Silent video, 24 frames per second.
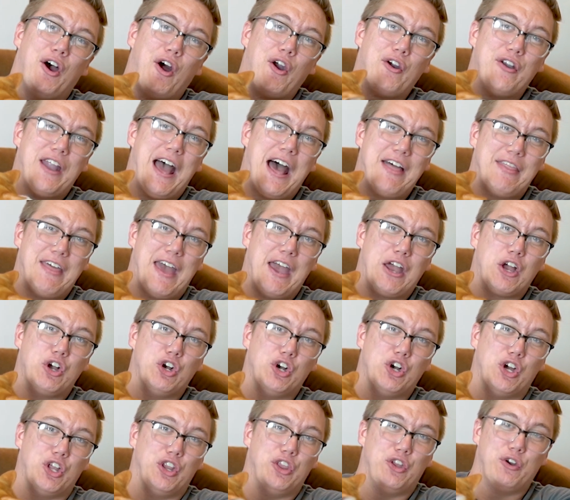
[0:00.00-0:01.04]
are not that
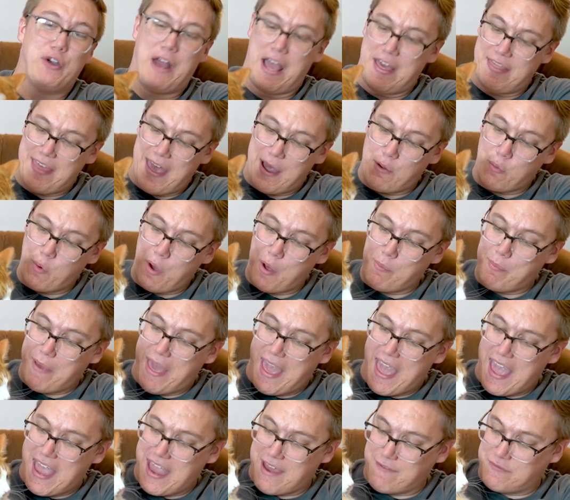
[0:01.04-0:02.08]
good. They're not that well
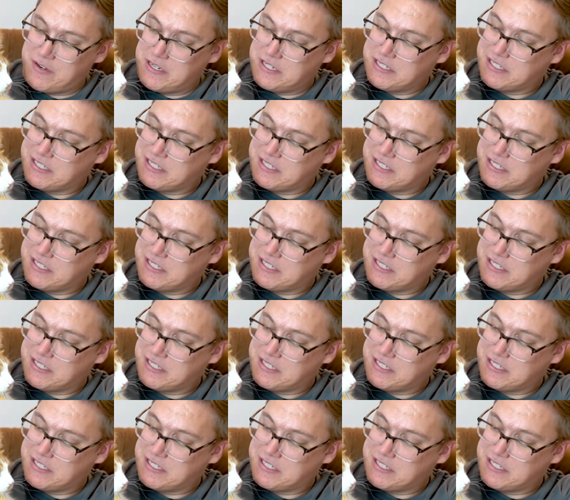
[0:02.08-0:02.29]
behaved.